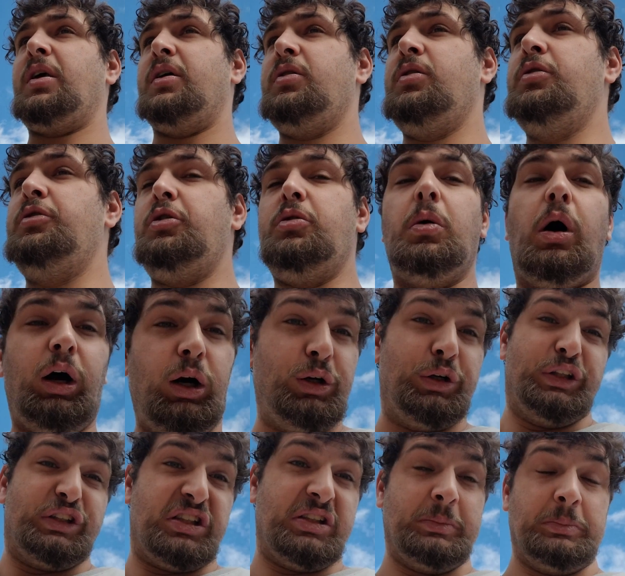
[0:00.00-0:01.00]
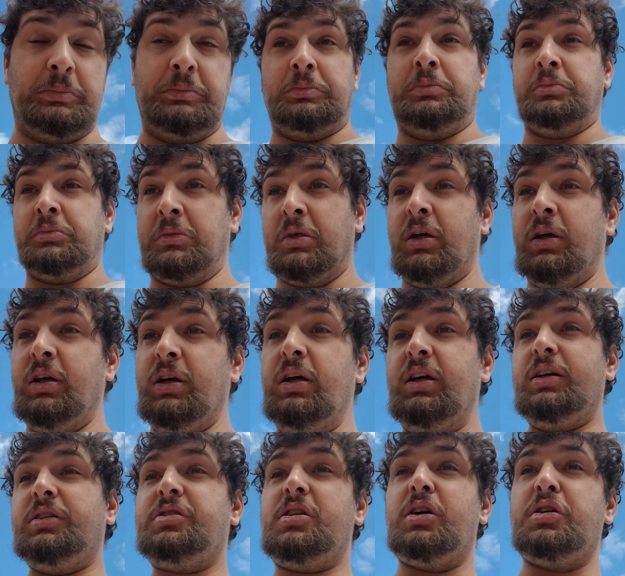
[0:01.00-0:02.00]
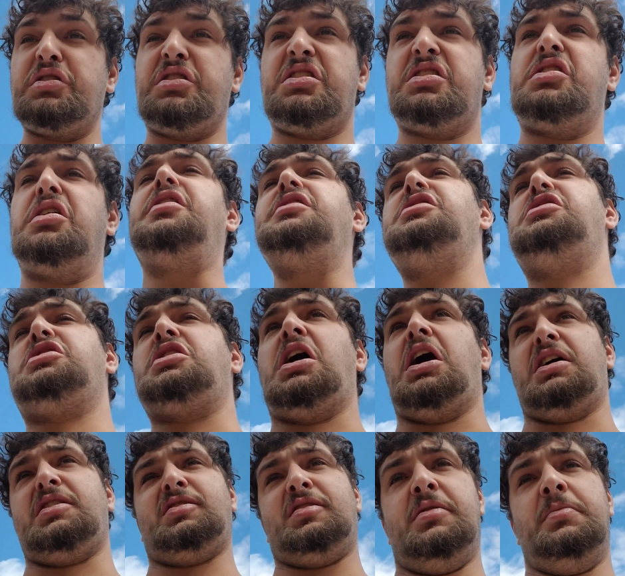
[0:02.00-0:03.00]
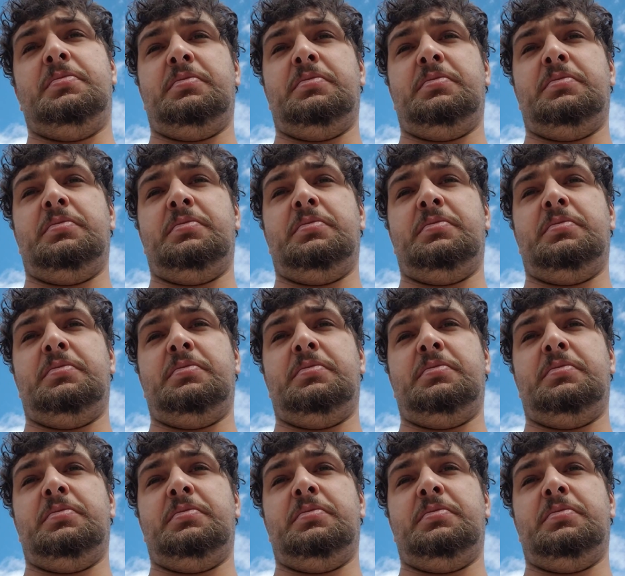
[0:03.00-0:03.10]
who do art. It's called Slingshot.